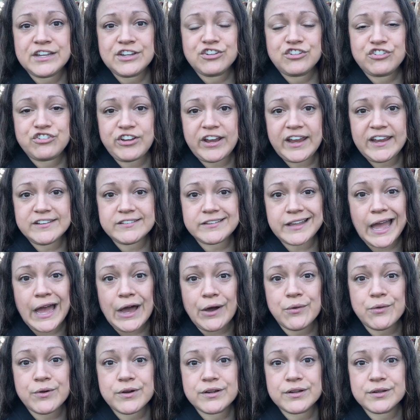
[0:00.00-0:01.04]
shades
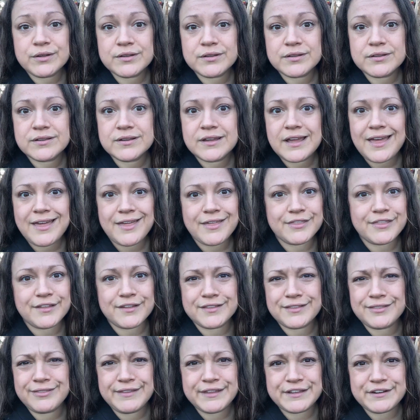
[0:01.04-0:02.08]
out the
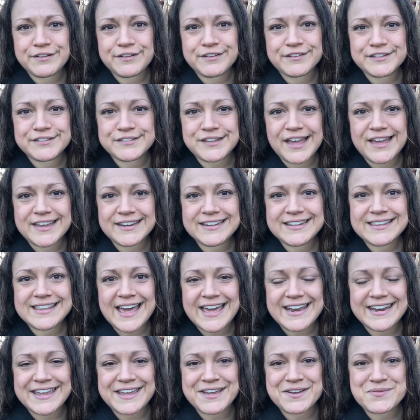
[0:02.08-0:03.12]
little sun
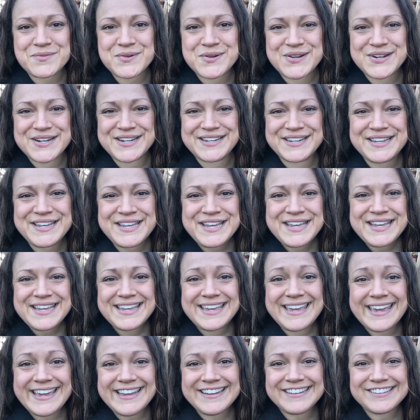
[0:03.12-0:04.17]
that it
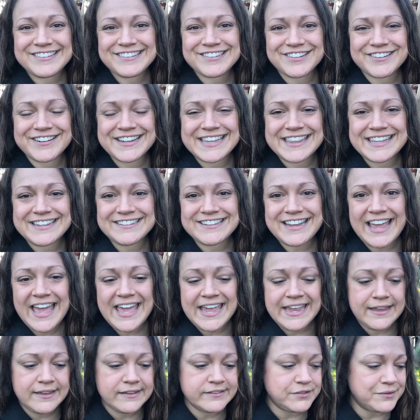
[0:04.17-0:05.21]
gets during the
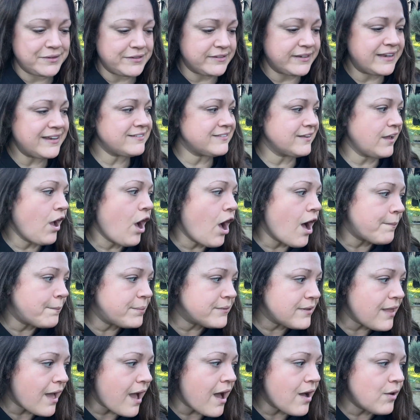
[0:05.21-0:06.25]
day. So it gets a
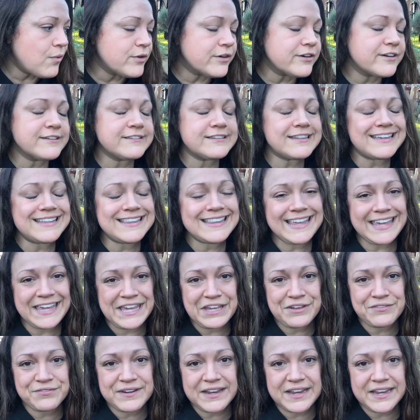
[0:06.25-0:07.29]
couple hours in the
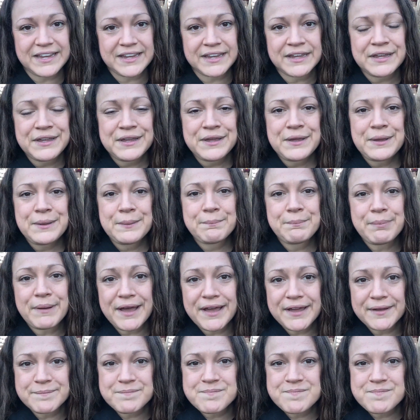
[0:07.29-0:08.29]
evening, but